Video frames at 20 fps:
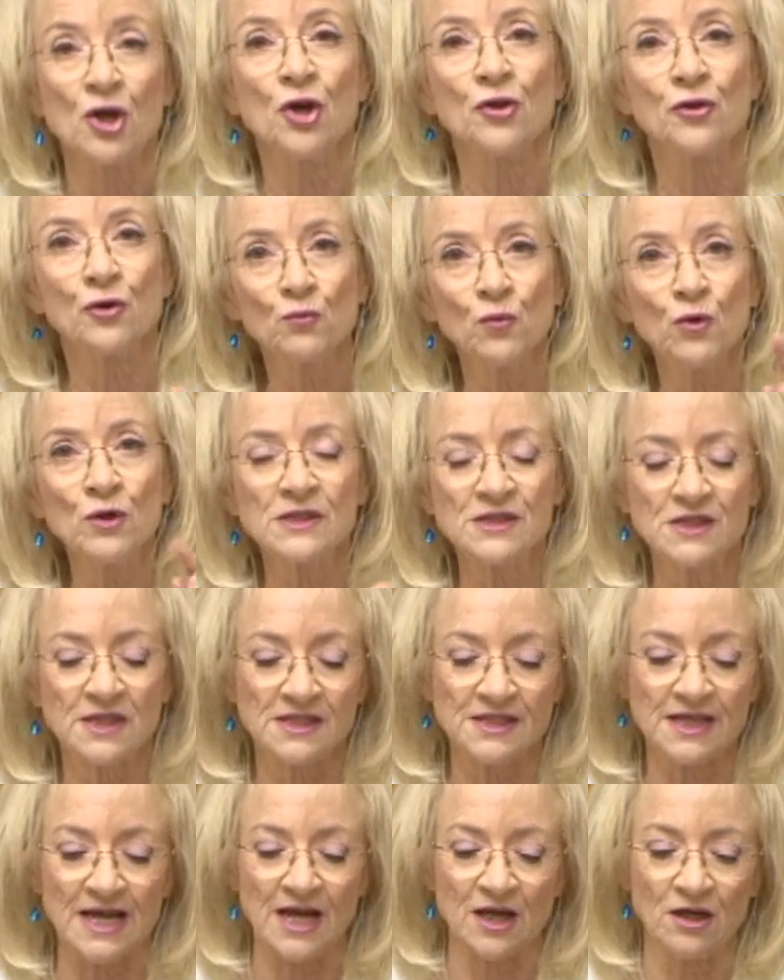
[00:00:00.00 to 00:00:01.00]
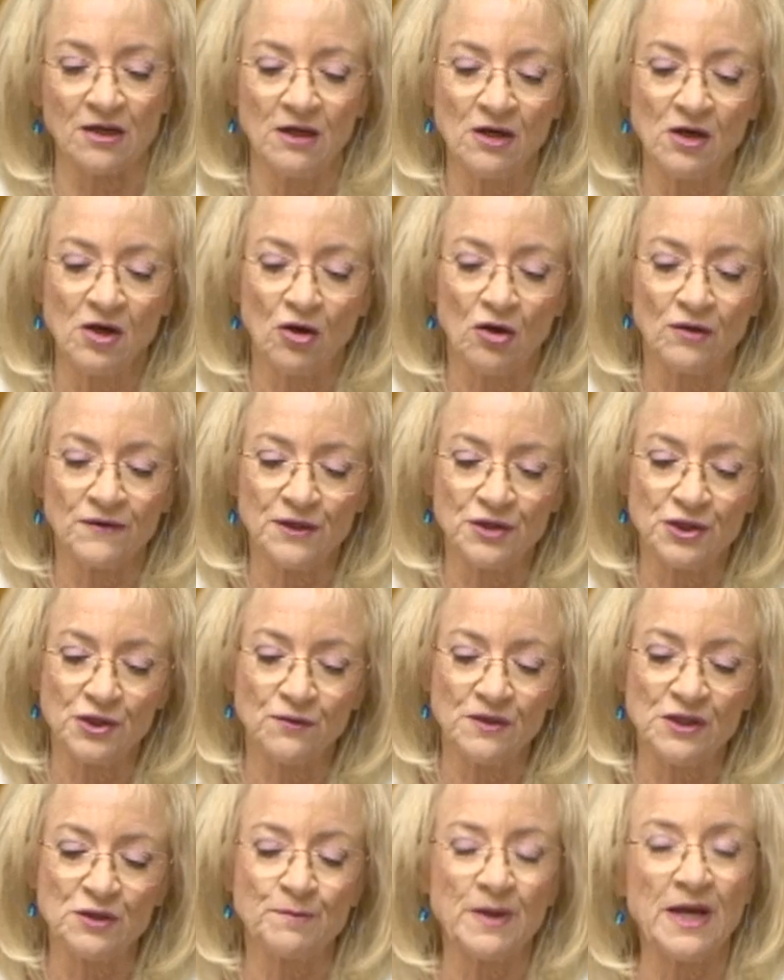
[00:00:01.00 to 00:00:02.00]
the worst attack on the
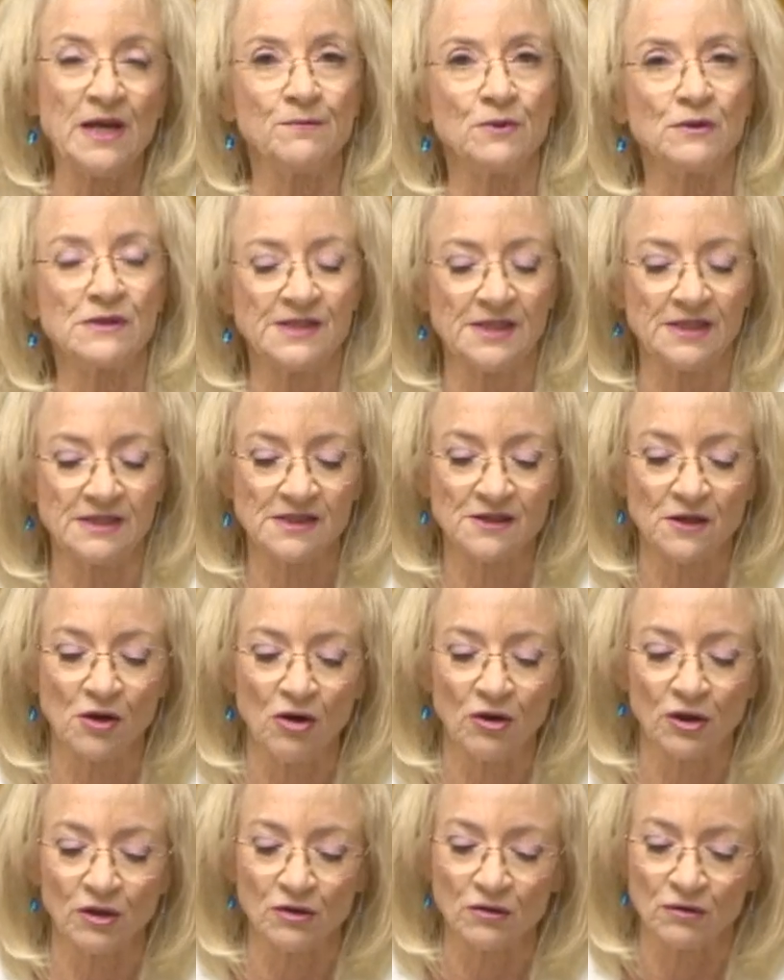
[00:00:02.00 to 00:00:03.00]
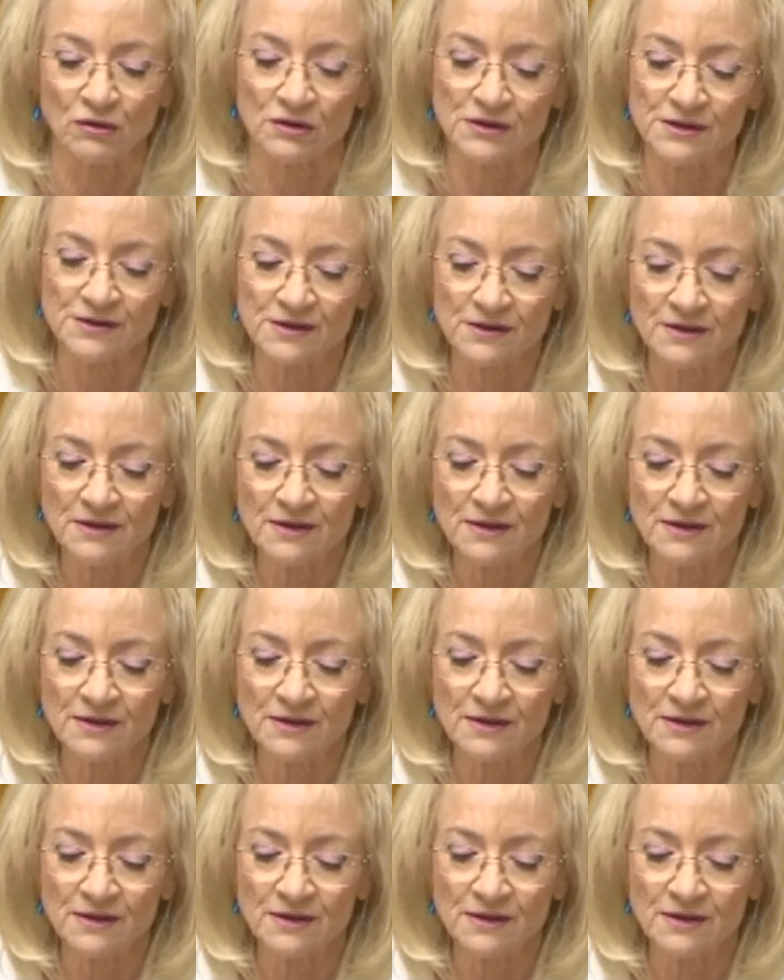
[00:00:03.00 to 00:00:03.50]
Jewish people since the Holocaust.